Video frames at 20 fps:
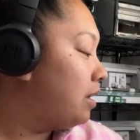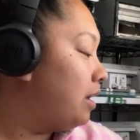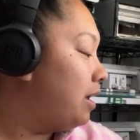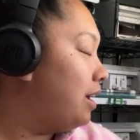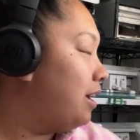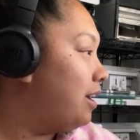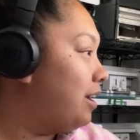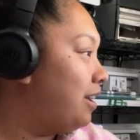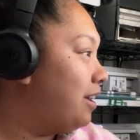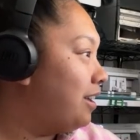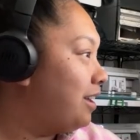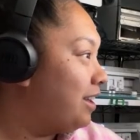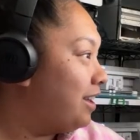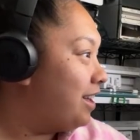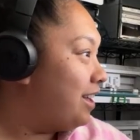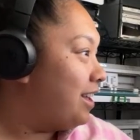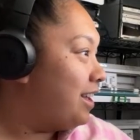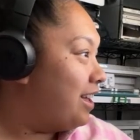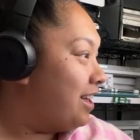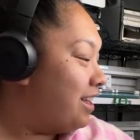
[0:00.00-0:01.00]
Huh,
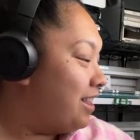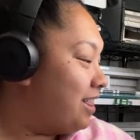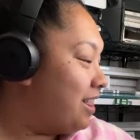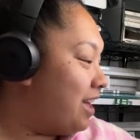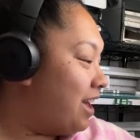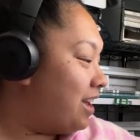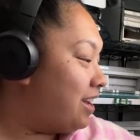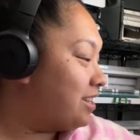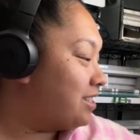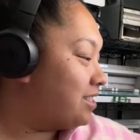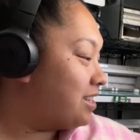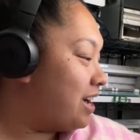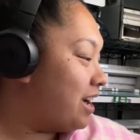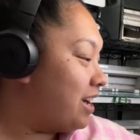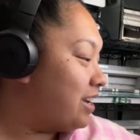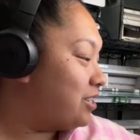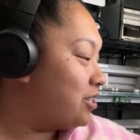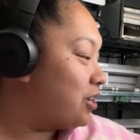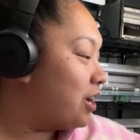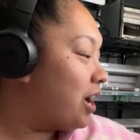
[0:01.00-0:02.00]
thanks.
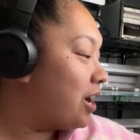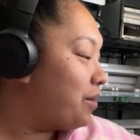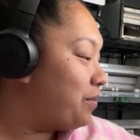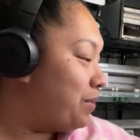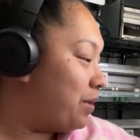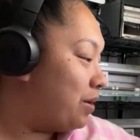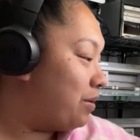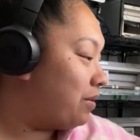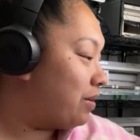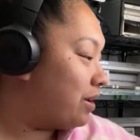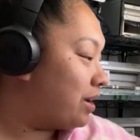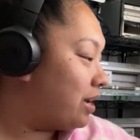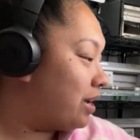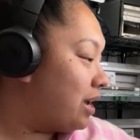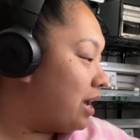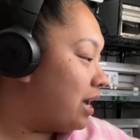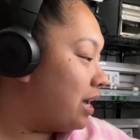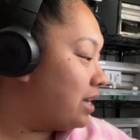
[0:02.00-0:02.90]
I try to be organized.